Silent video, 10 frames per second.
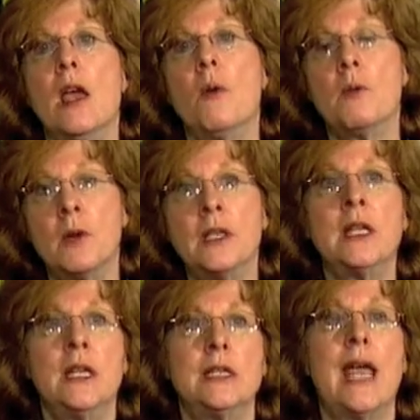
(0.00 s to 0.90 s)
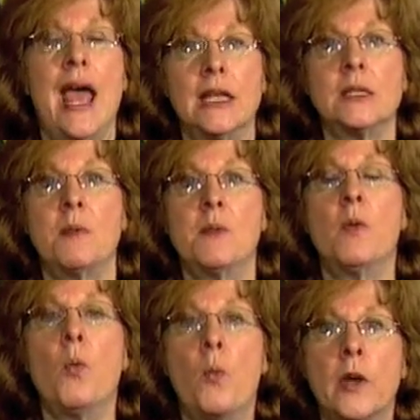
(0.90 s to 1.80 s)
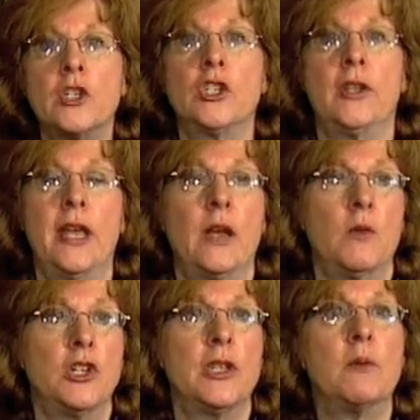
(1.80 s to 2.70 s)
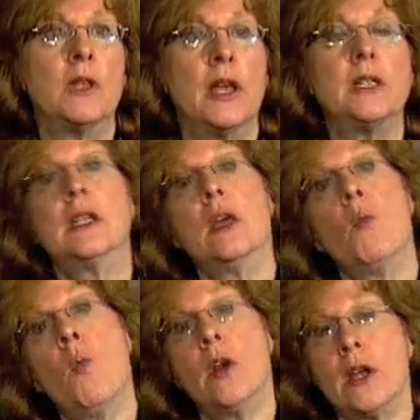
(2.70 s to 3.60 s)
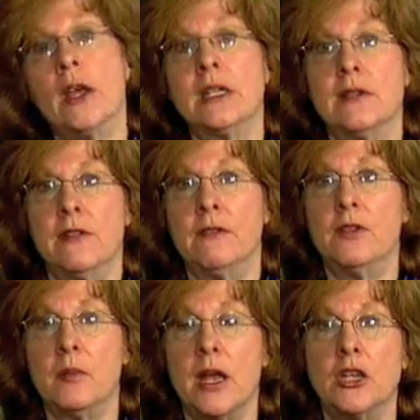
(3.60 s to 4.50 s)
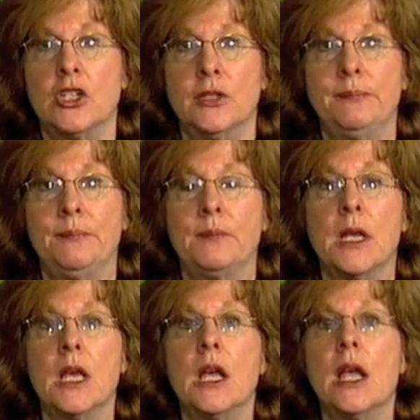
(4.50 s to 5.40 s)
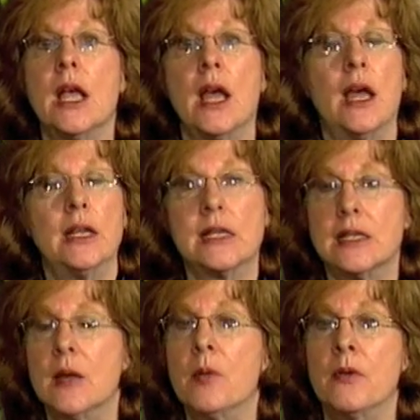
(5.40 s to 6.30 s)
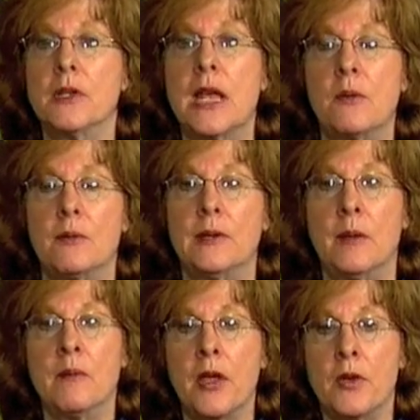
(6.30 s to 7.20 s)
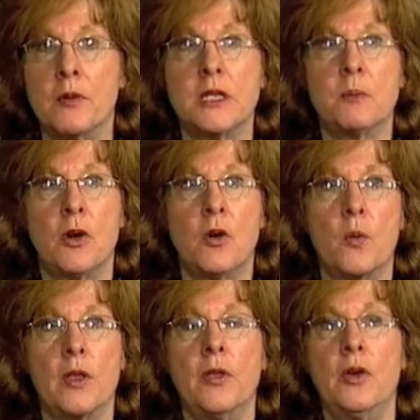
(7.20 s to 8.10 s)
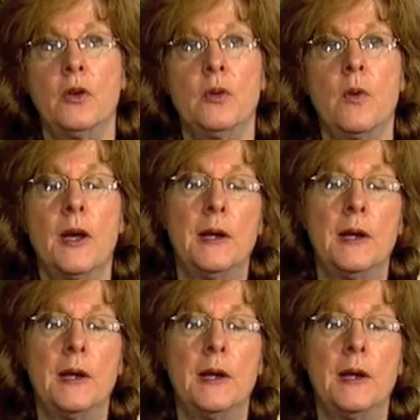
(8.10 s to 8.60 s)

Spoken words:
We really need to ask people which language they would like to get what kinds of information. An example was a mother we spoke with who